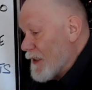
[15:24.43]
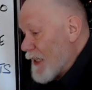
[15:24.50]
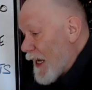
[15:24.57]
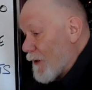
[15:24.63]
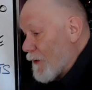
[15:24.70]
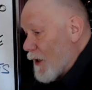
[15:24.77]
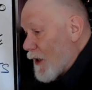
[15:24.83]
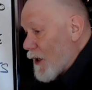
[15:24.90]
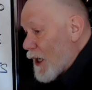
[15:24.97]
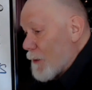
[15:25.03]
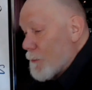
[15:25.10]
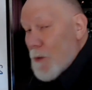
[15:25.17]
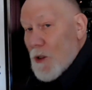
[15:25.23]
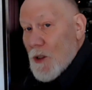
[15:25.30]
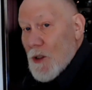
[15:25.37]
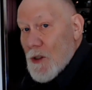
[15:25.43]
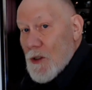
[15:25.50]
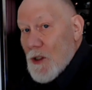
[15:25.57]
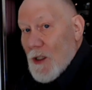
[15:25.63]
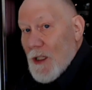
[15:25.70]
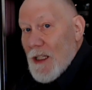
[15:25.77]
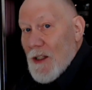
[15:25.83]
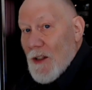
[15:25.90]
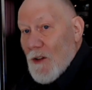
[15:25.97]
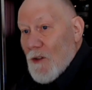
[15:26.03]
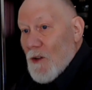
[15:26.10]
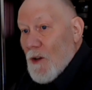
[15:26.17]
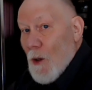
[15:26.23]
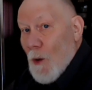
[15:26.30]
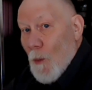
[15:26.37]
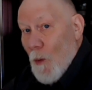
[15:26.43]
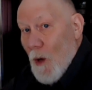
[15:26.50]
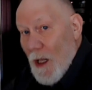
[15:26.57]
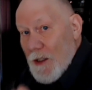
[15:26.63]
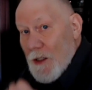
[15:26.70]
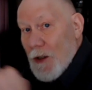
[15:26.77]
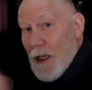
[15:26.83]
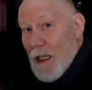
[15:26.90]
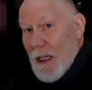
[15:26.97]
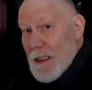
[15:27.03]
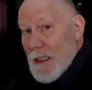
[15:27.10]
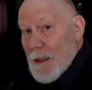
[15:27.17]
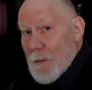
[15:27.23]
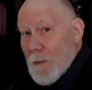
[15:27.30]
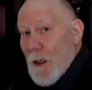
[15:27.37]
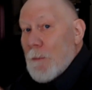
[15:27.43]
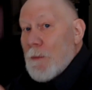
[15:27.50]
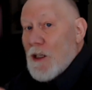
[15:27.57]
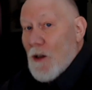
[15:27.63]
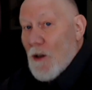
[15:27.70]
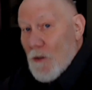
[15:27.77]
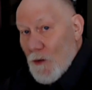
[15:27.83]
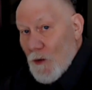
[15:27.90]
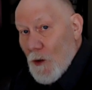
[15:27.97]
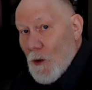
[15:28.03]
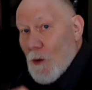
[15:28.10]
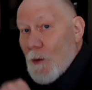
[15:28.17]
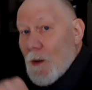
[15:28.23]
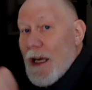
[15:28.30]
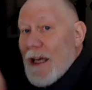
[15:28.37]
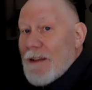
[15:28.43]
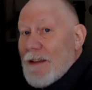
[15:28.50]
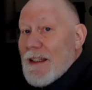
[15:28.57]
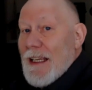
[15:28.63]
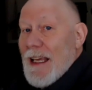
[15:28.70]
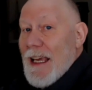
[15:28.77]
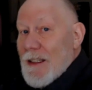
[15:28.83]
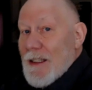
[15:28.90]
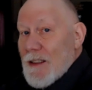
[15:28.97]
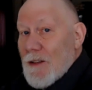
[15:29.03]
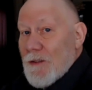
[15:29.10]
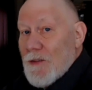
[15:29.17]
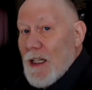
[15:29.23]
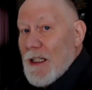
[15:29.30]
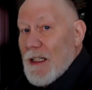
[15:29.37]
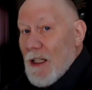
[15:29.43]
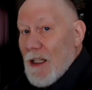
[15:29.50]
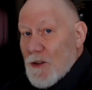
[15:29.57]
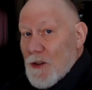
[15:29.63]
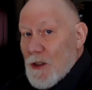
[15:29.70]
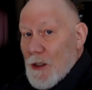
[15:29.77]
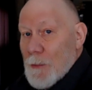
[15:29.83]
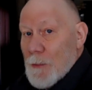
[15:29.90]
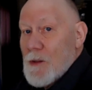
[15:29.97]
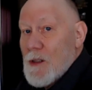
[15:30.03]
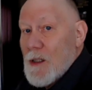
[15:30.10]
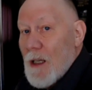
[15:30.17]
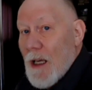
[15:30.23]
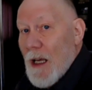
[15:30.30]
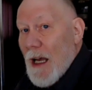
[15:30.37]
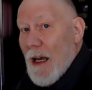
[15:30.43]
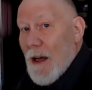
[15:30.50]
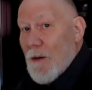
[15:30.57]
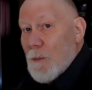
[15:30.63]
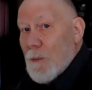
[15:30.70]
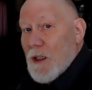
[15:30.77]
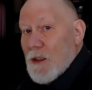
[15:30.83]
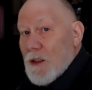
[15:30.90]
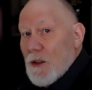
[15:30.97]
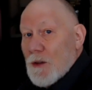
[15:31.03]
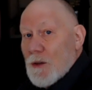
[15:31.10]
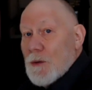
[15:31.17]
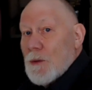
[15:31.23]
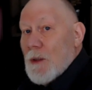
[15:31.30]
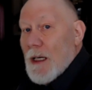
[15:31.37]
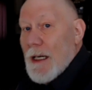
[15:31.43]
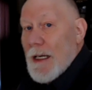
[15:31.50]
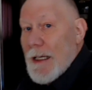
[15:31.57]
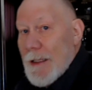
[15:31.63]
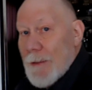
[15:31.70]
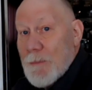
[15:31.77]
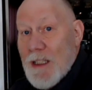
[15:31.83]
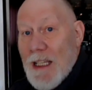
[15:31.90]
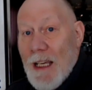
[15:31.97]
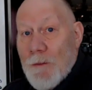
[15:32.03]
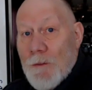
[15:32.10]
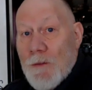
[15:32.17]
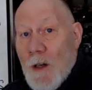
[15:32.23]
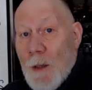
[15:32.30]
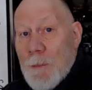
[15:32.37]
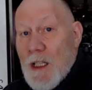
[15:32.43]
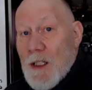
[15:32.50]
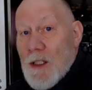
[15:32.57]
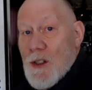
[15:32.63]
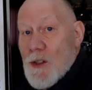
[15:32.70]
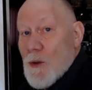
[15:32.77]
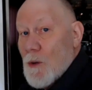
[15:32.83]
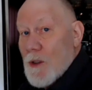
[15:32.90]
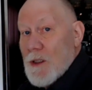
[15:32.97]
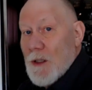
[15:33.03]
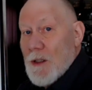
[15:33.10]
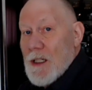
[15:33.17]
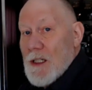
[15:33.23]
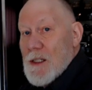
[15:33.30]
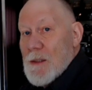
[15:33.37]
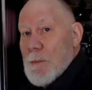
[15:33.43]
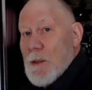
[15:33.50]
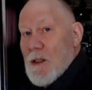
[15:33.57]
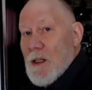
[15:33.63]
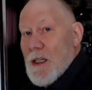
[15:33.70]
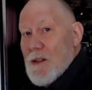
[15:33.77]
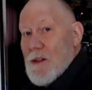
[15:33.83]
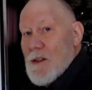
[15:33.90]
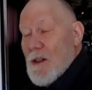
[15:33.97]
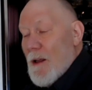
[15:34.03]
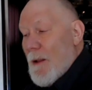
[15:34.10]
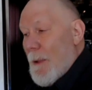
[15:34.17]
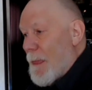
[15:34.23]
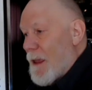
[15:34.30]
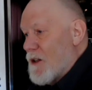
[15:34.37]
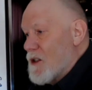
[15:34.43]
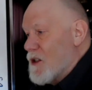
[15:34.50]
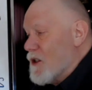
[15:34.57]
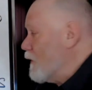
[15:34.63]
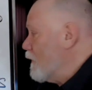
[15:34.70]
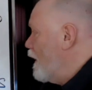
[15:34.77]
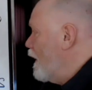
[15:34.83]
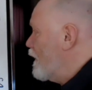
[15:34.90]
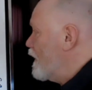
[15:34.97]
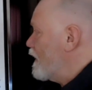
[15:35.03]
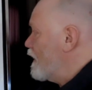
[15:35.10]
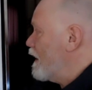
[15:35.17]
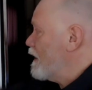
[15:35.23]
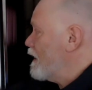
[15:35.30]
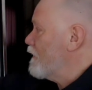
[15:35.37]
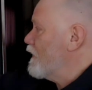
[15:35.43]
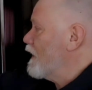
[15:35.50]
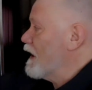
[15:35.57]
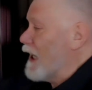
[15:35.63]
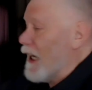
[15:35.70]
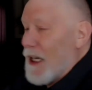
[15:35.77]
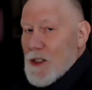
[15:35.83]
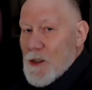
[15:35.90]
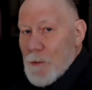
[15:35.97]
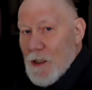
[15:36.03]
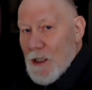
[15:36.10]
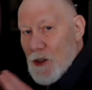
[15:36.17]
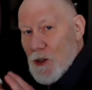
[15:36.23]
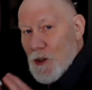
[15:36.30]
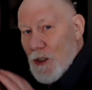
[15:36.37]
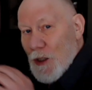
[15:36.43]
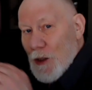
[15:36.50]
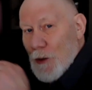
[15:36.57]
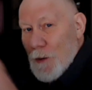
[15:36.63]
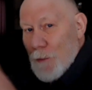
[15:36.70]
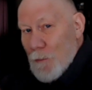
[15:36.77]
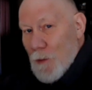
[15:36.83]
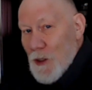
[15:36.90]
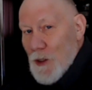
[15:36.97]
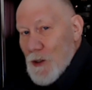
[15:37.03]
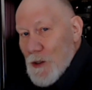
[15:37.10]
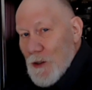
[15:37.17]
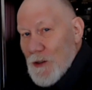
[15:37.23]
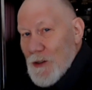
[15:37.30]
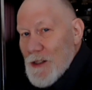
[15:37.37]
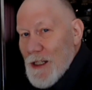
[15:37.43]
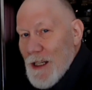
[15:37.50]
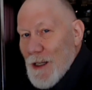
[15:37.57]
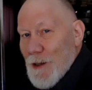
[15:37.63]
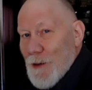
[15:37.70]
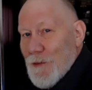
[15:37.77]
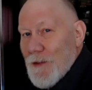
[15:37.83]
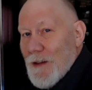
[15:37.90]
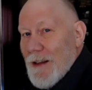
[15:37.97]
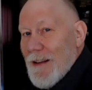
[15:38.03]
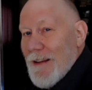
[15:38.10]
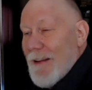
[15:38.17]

Now, emerge is while you're in it, but also at the end of it in terms of what you um, get from the extraordinary experience. So the sense of engagement as you're going to immerse yourself